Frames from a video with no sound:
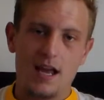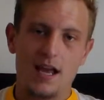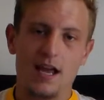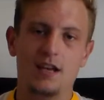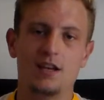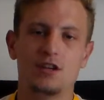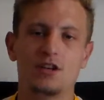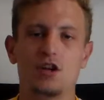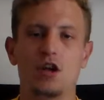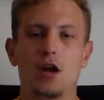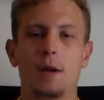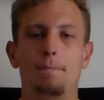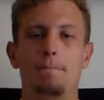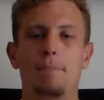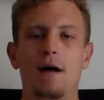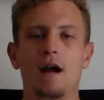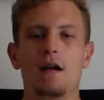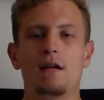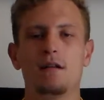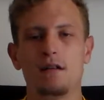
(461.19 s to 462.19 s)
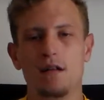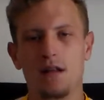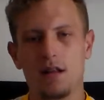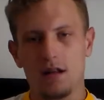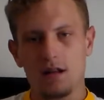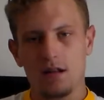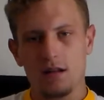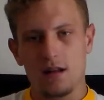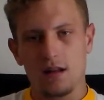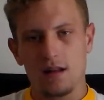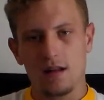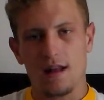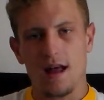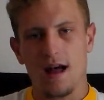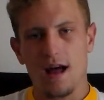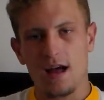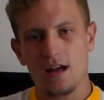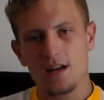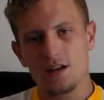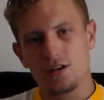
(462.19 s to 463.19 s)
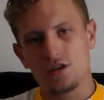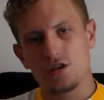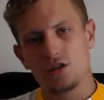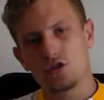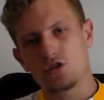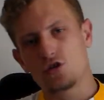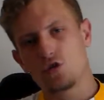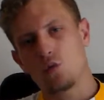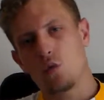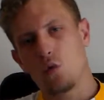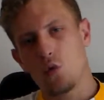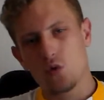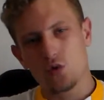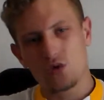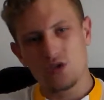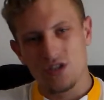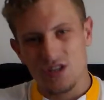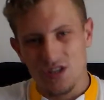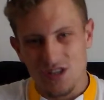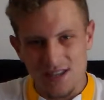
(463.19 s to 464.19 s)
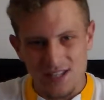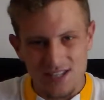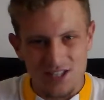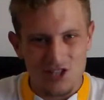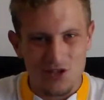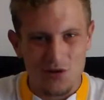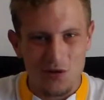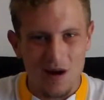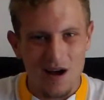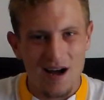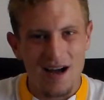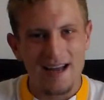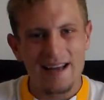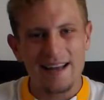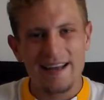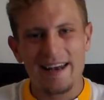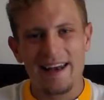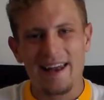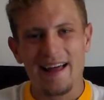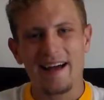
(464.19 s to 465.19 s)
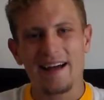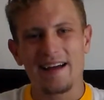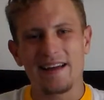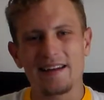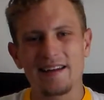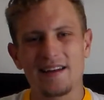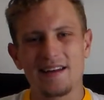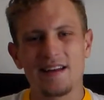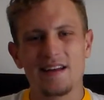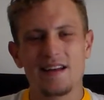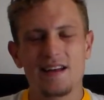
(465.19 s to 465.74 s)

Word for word: in a parallel line towards the try line.